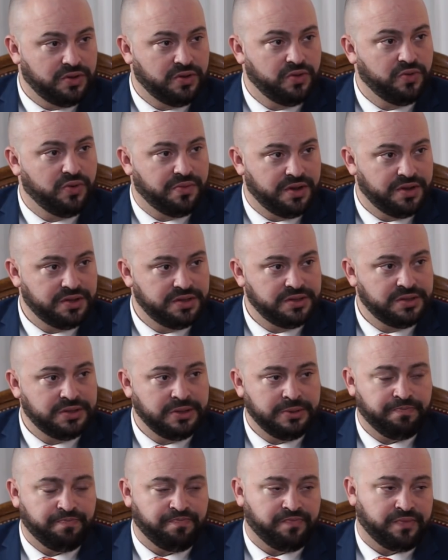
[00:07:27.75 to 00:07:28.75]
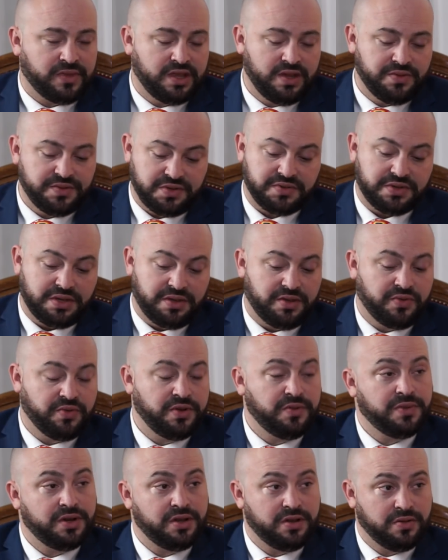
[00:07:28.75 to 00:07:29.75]
who were murdered, there was obviously
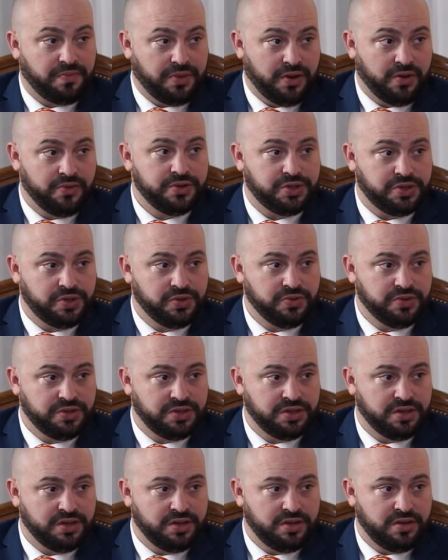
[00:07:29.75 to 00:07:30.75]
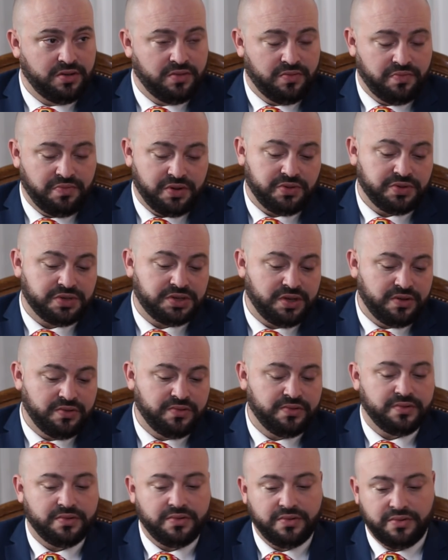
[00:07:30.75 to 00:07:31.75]
3 million Polish Jews, but
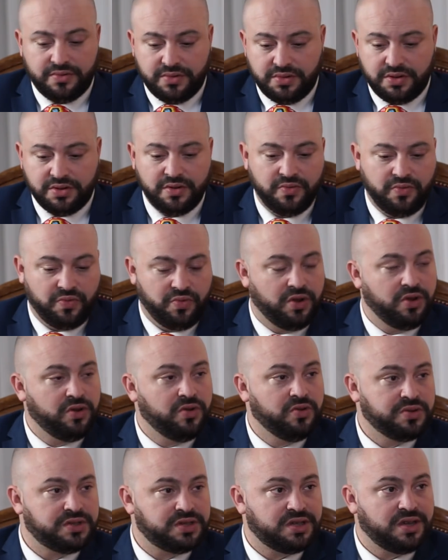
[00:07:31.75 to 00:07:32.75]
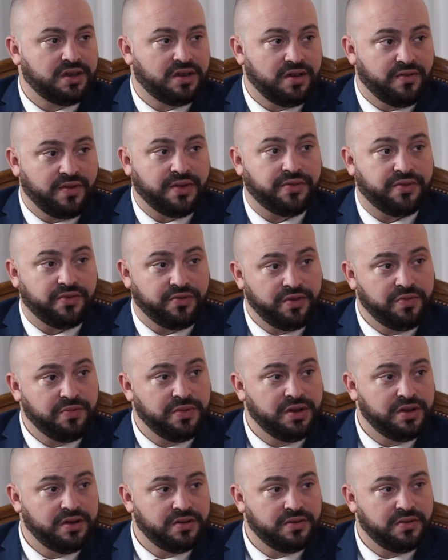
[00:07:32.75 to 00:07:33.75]
also, you know, what looks like around 3
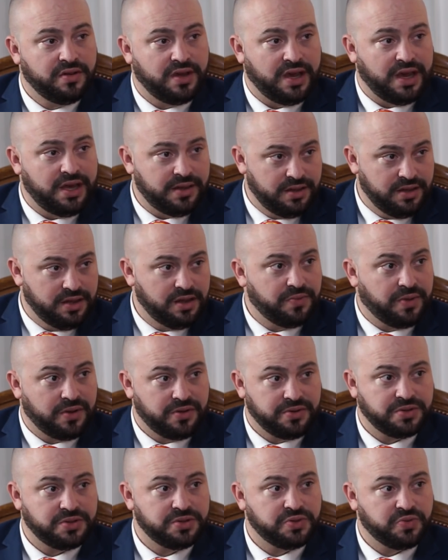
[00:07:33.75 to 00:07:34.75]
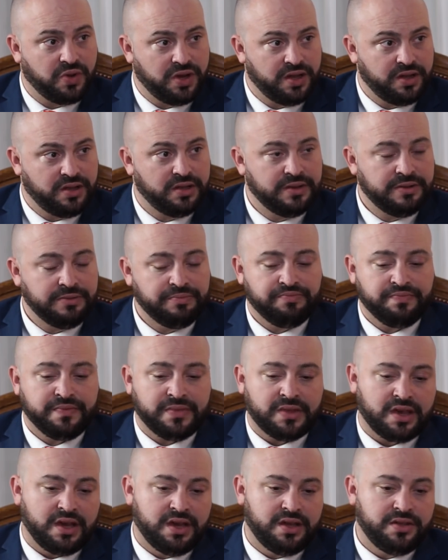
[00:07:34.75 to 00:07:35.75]
million ethnic Poles as well.
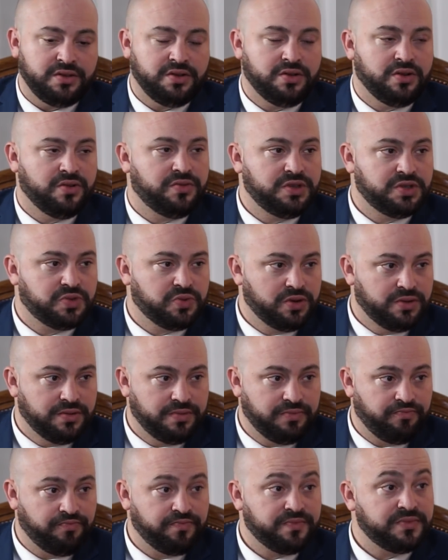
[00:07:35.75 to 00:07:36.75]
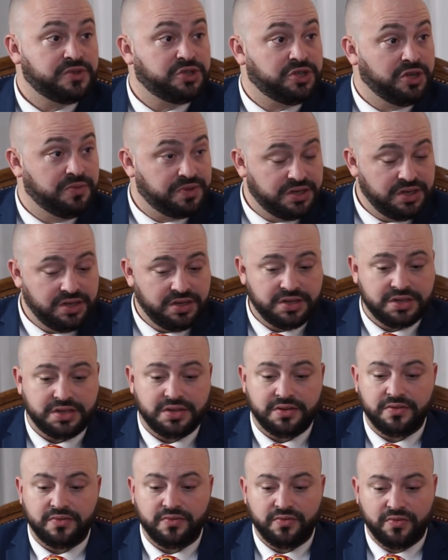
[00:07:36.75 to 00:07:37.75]
And, you know, these were gypsies
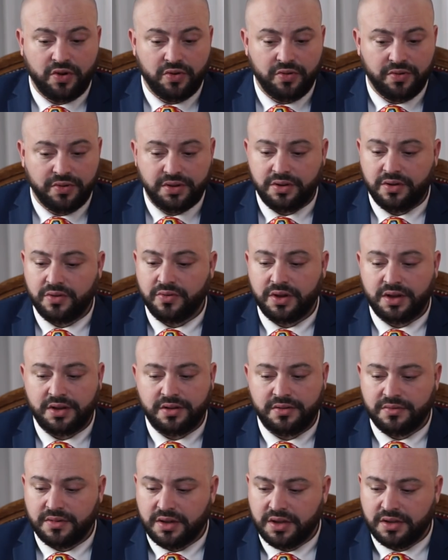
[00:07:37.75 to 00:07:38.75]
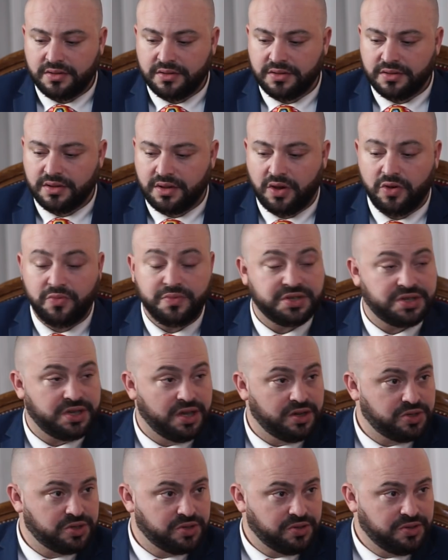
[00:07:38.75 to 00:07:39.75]
and, you know, and
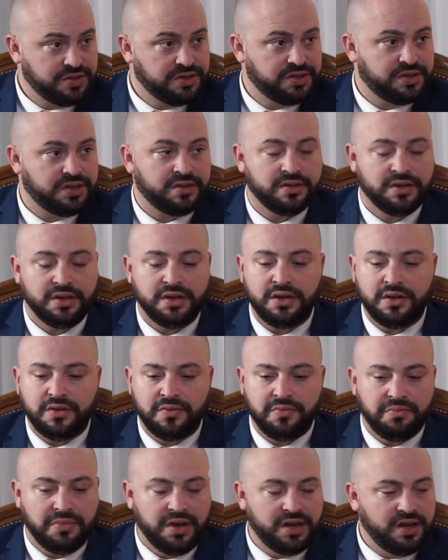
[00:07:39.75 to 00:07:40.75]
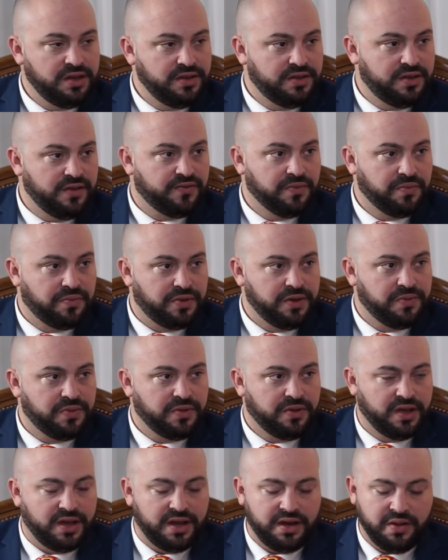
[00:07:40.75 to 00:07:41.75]
homosexuals and many different
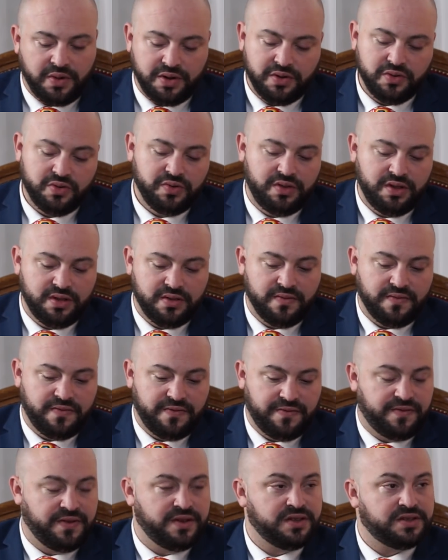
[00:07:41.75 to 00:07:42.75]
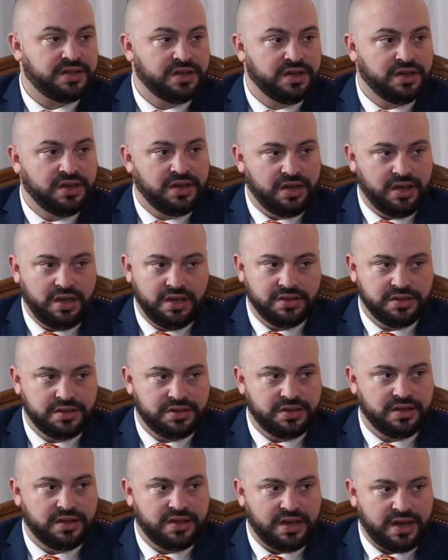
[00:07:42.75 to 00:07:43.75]
people, anyone who didn't fit
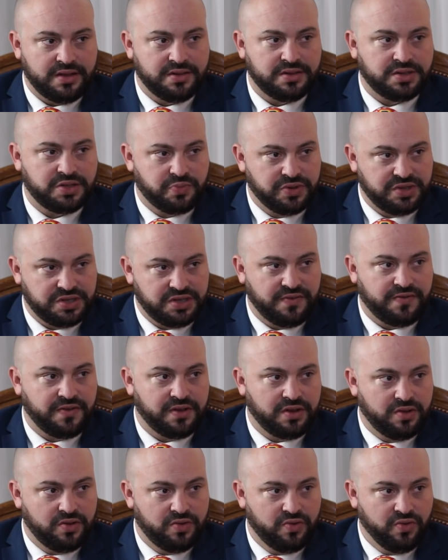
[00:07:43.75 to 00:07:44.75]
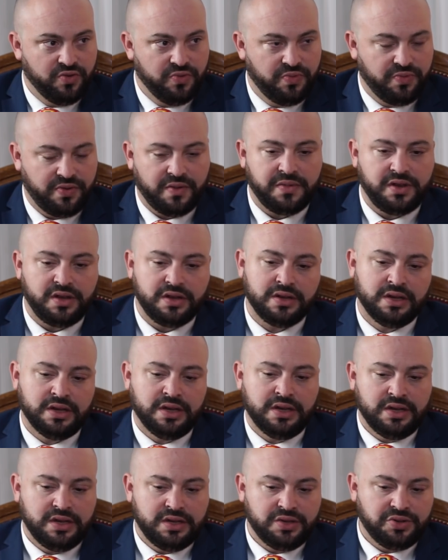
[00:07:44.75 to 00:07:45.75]
into that specific group. I mean,
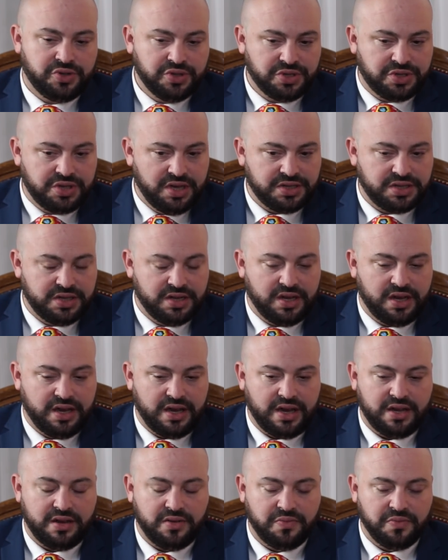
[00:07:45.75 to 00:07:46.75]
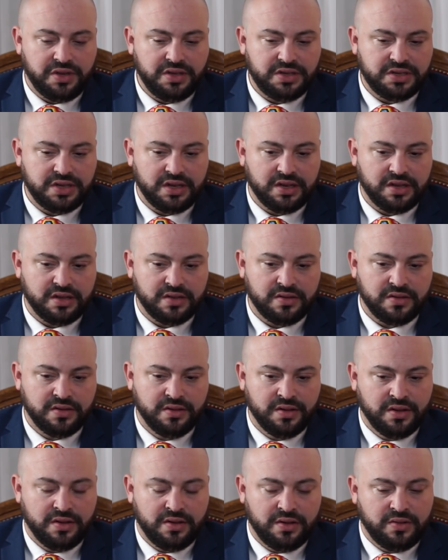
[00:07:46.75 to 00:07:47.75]
just yesterday I had a meeting and
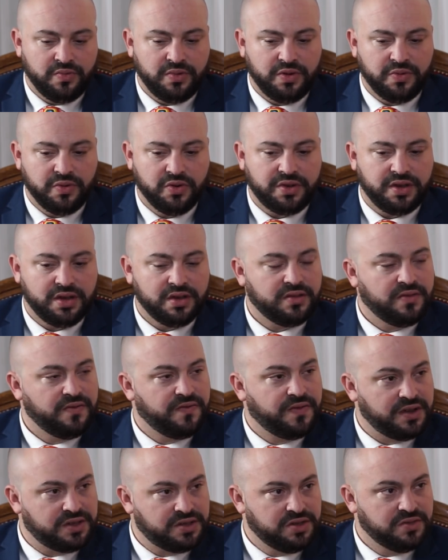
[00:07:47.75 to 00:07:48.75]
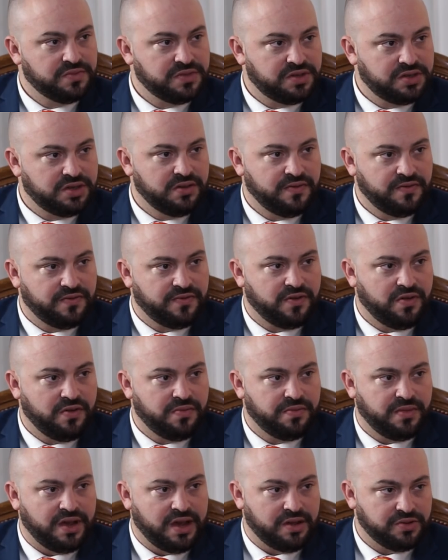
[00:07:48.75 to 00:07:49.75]
we were looking at the victims
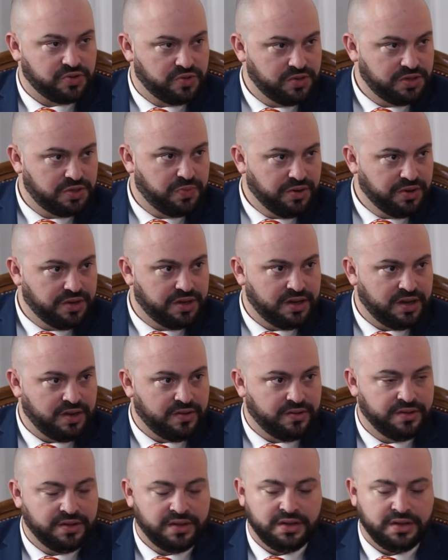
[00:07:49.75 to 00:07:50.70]
from Auschwitz-Birkenau,